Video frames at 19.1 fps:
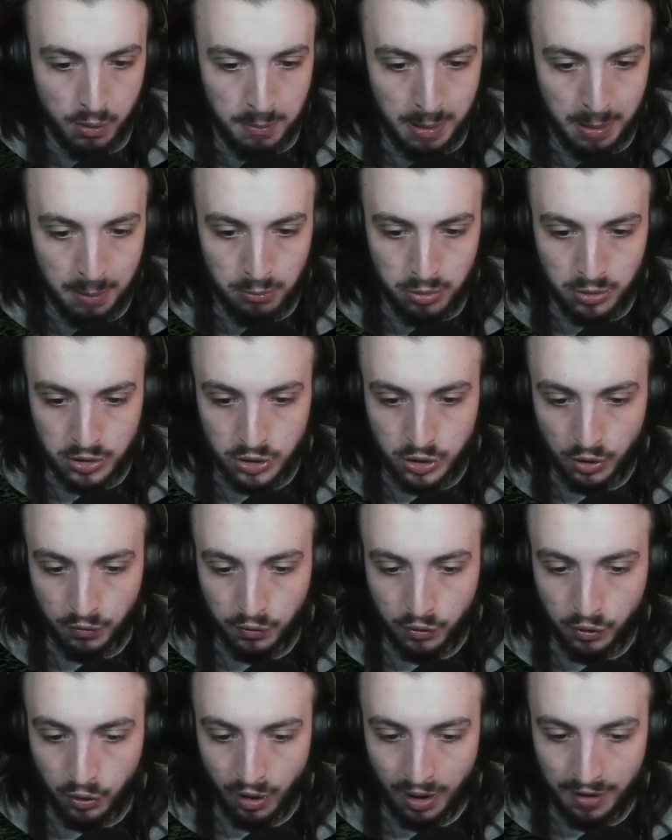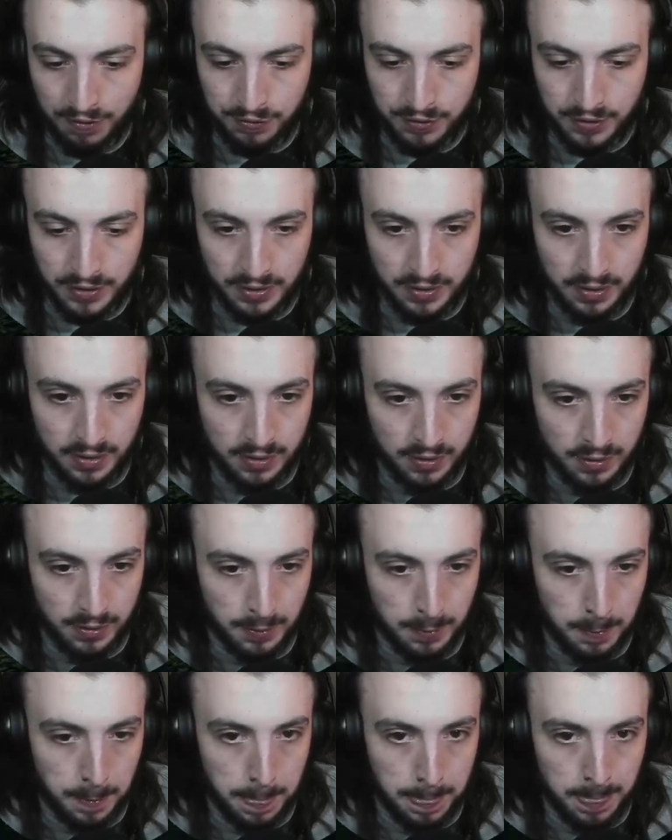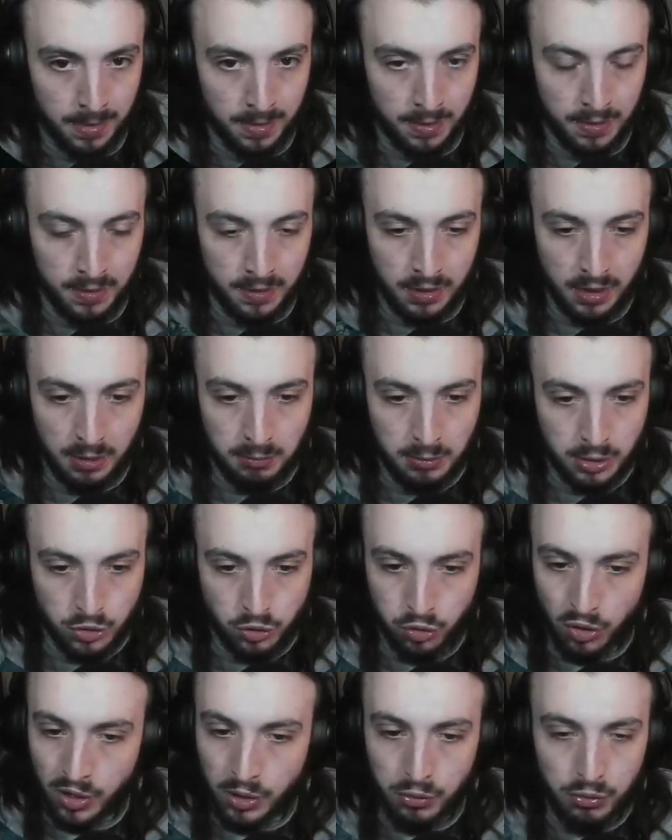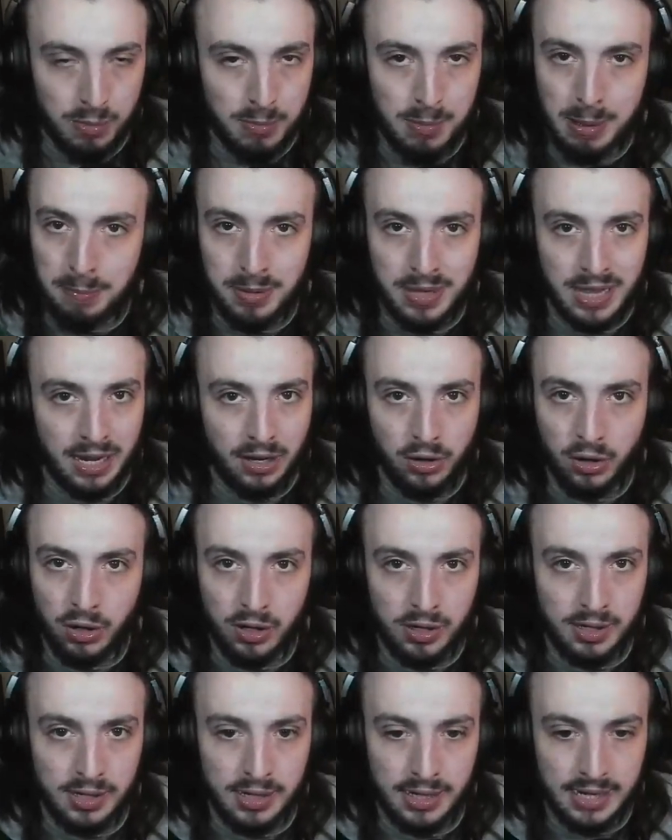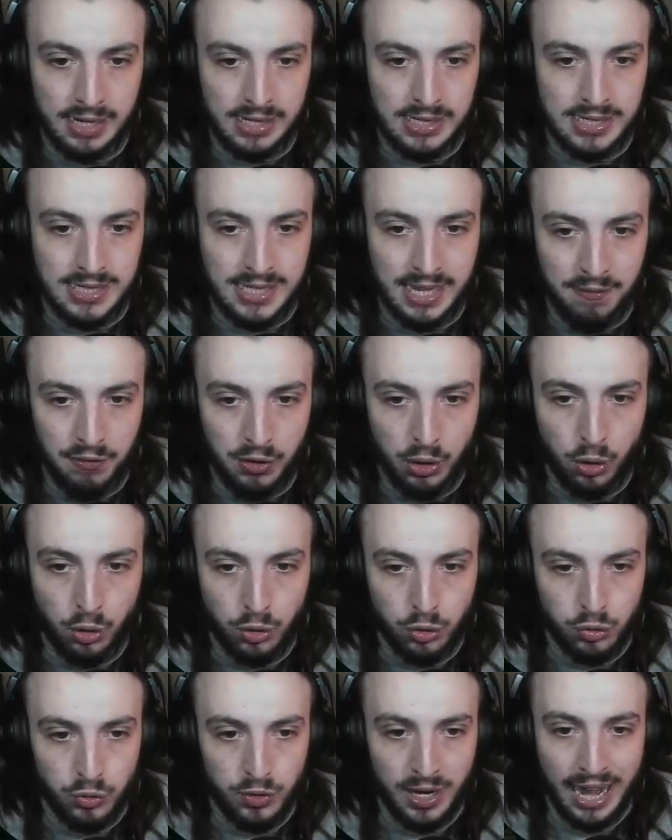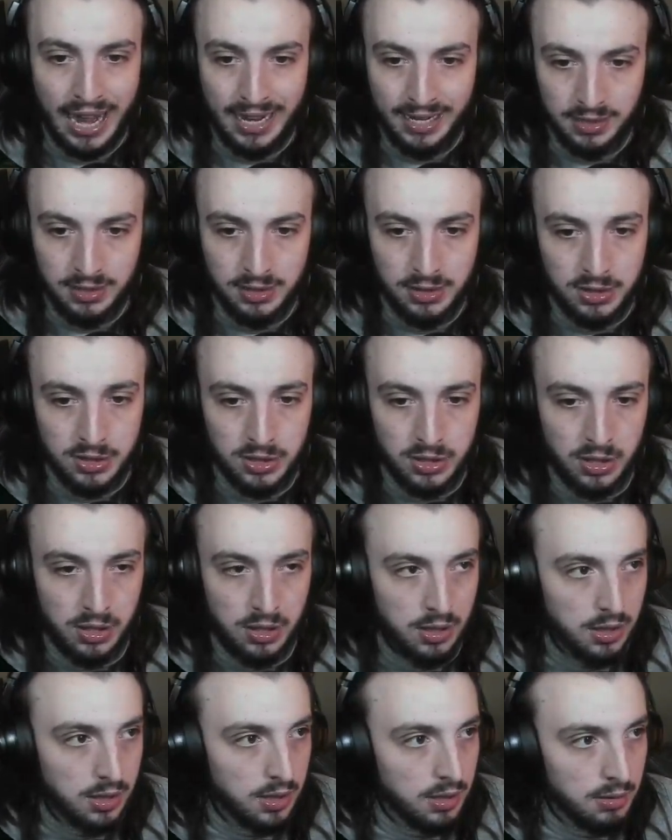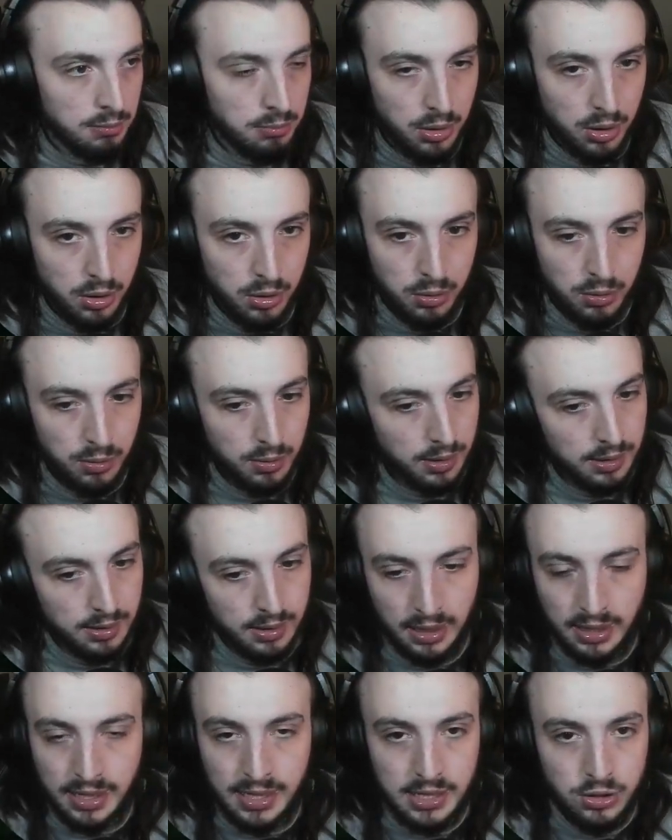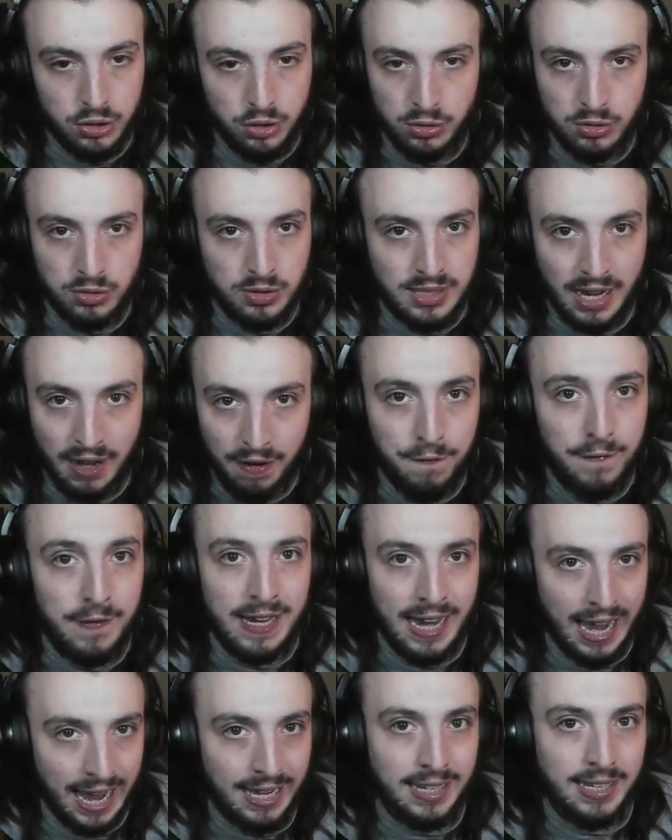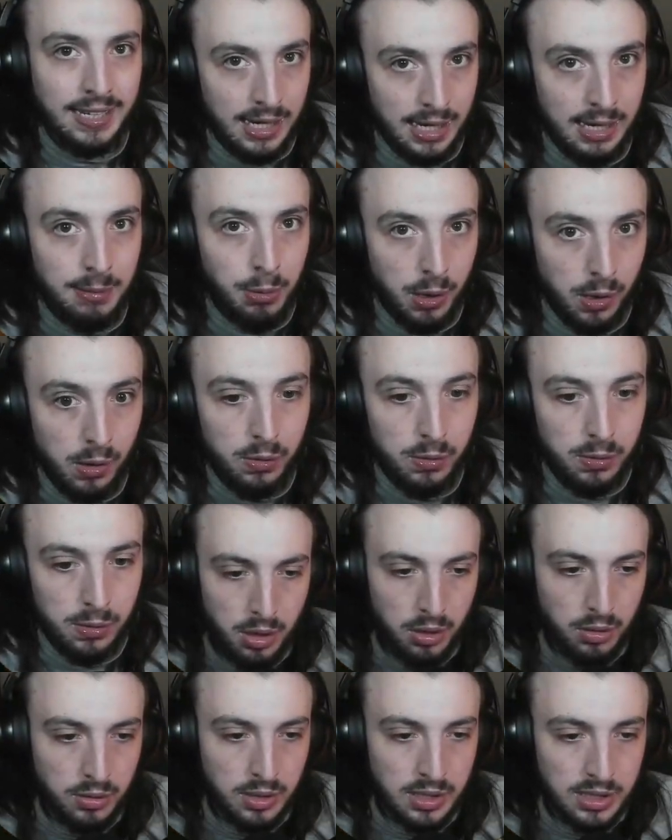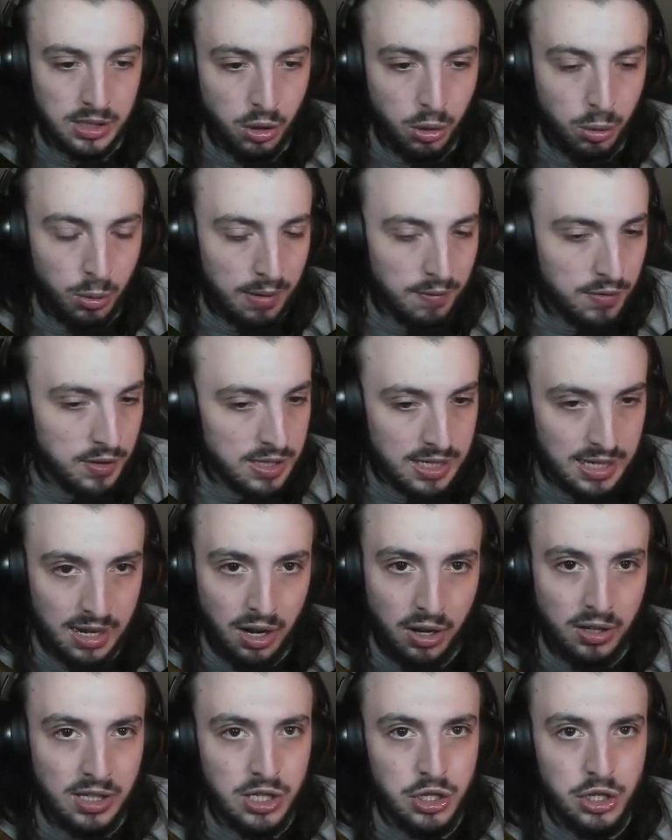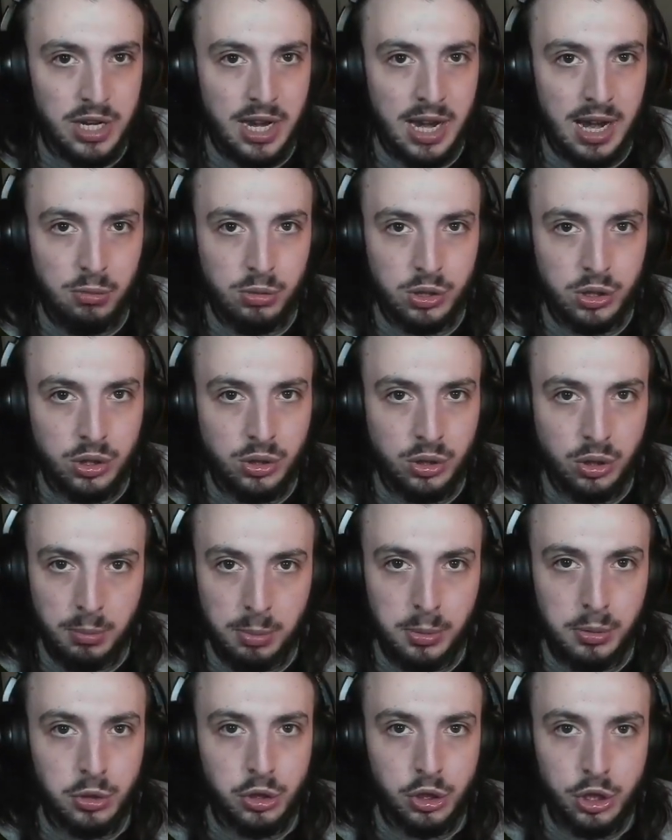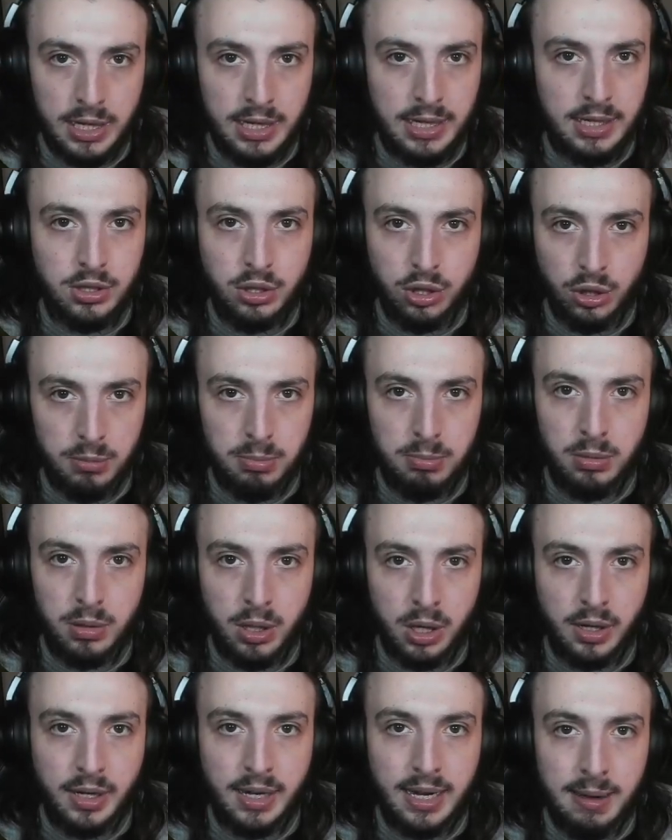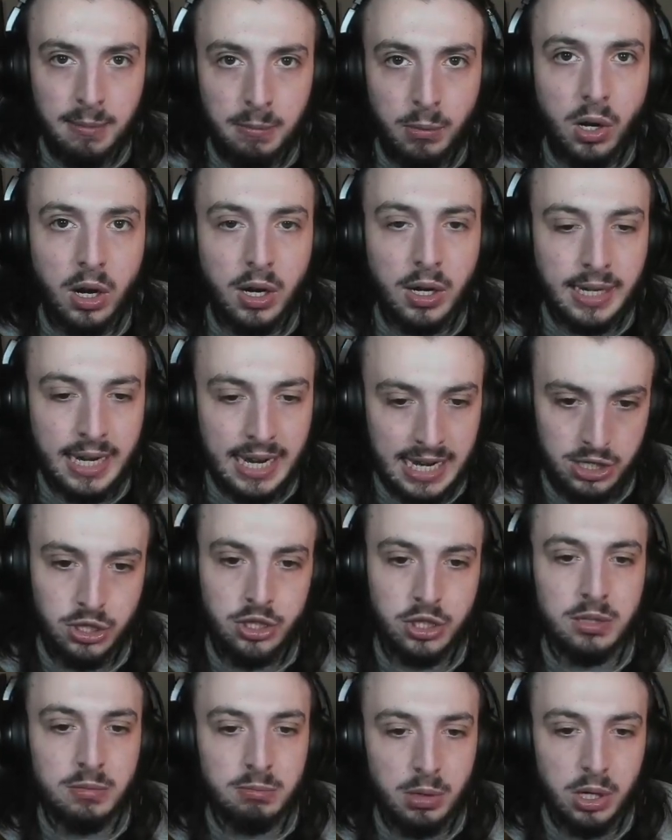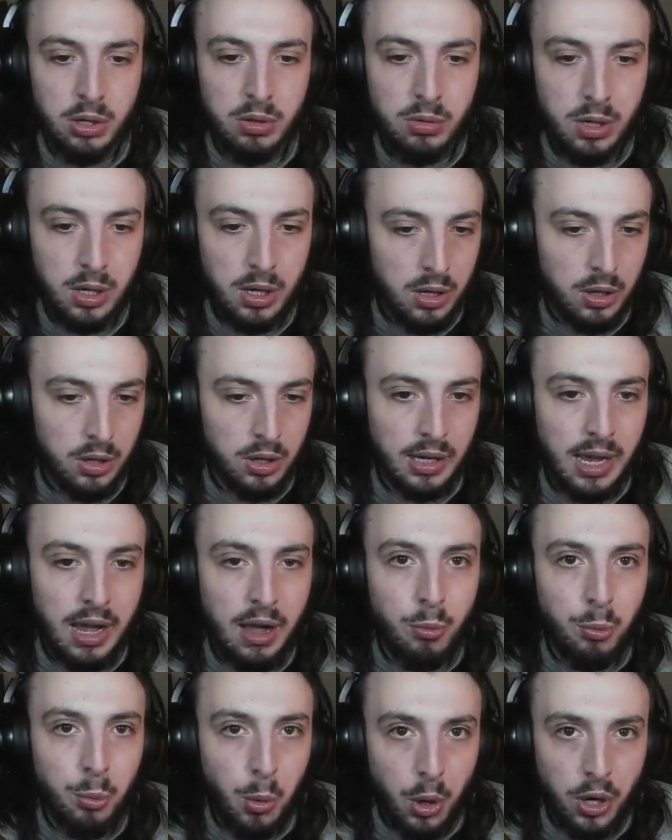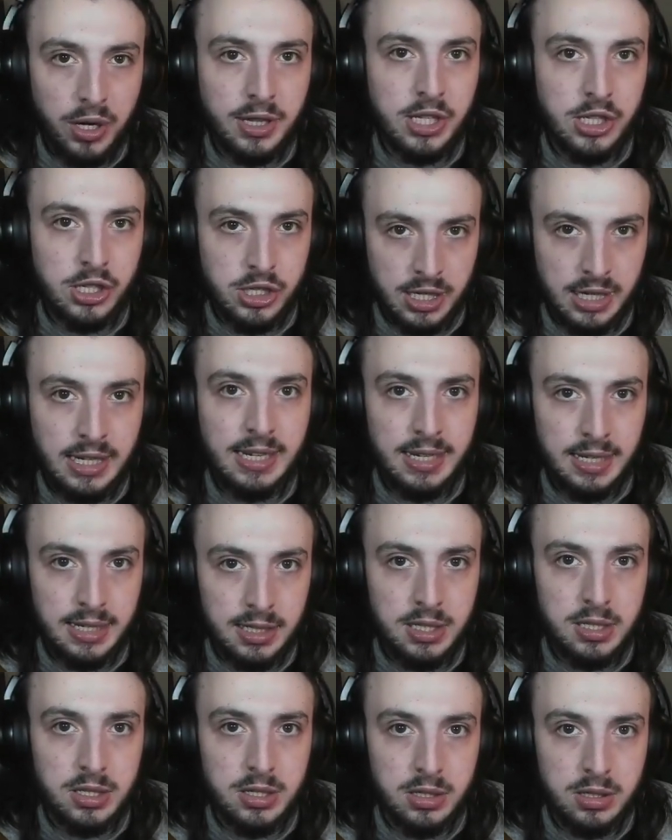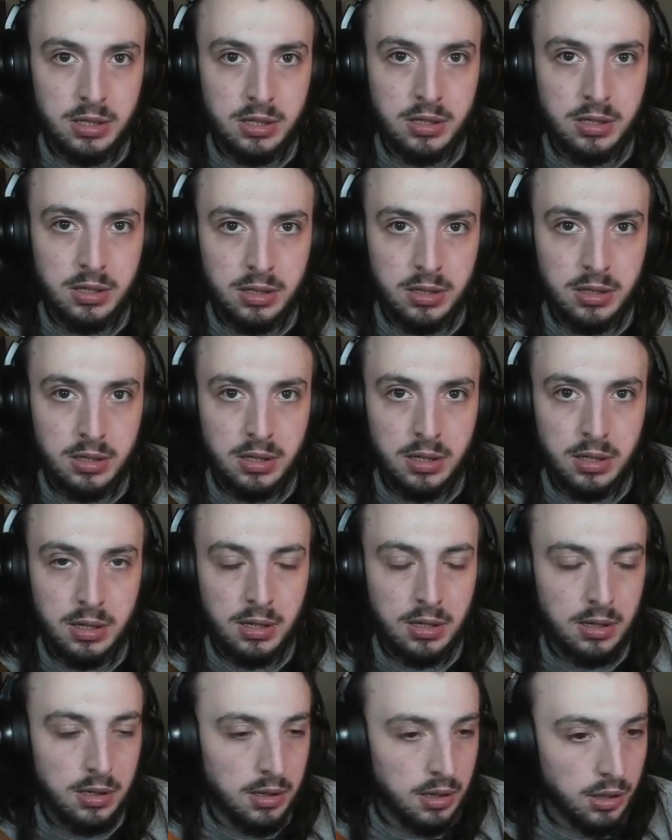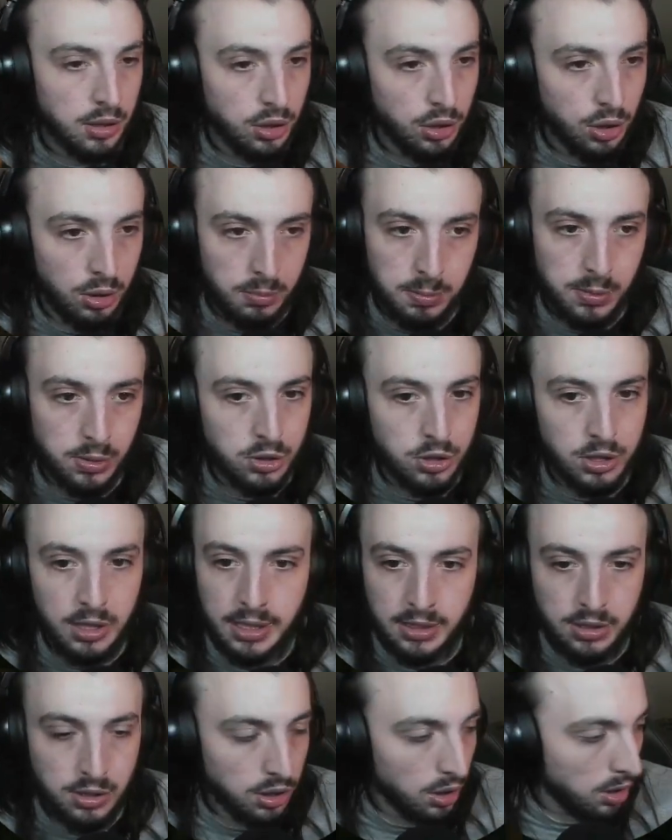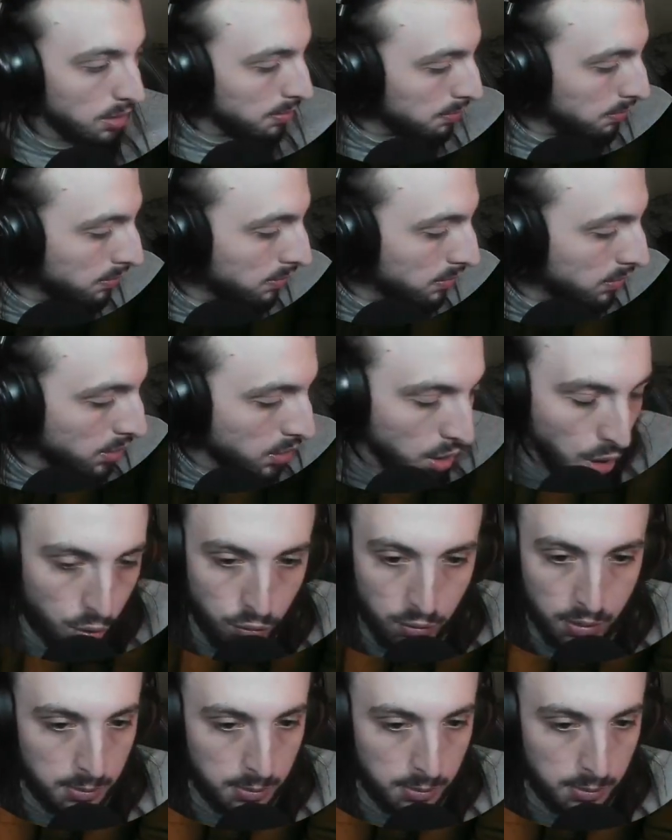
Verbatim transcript: Remembrance of Grafted. I'm not trying to remember that guy. He had 700 hands. Bro, that geezer was definitely handy, bro. Bro, this whoever sit on this chair was double cheeked up like Kim Kardashian, bro. Look how wide the seat is. Double cheeked up, no